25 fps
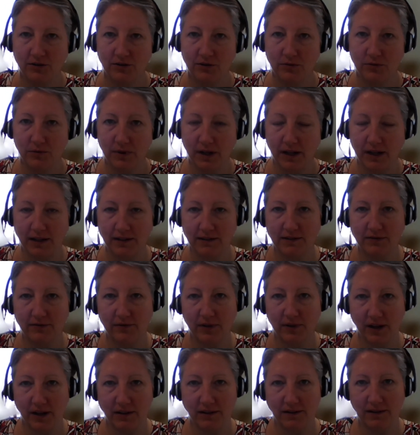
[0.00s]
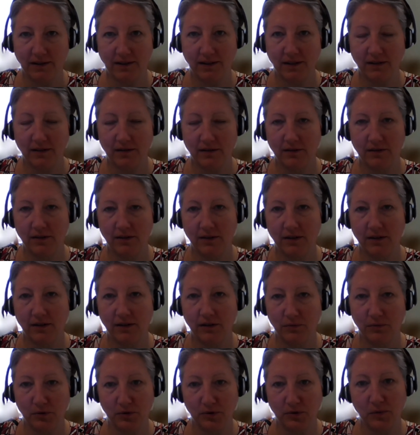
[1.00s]
to raise funds
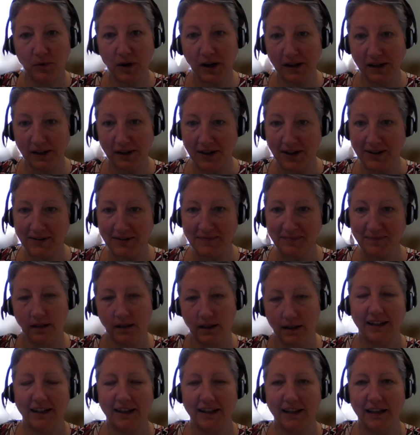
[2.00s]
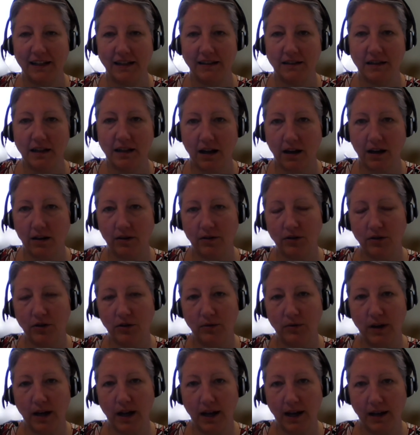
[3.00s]
through the Walkathon. It's how
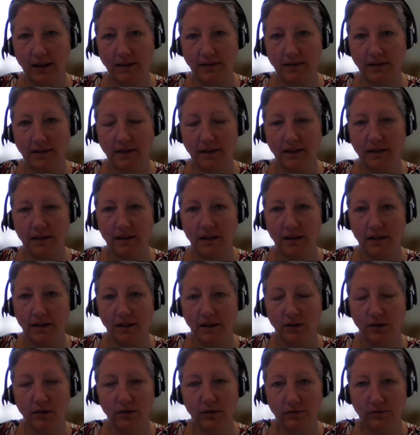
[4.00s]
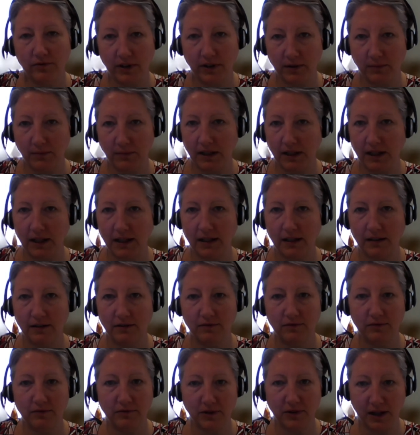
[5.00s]
you ask your family
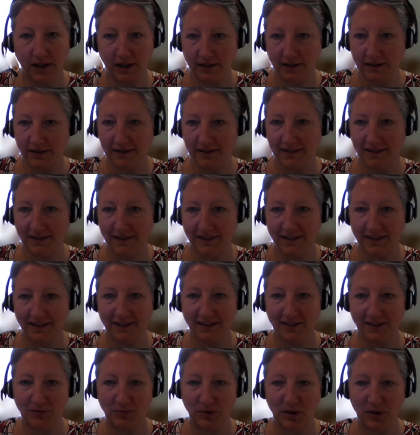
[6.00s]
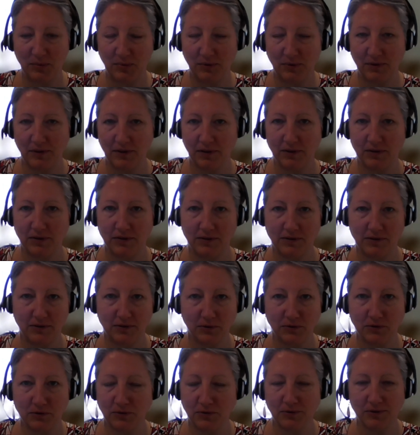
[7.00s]
and friends and people in your
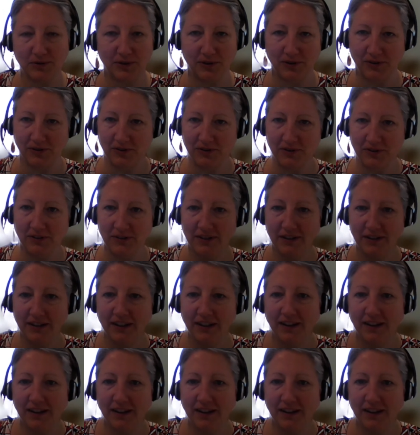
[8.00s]
social circle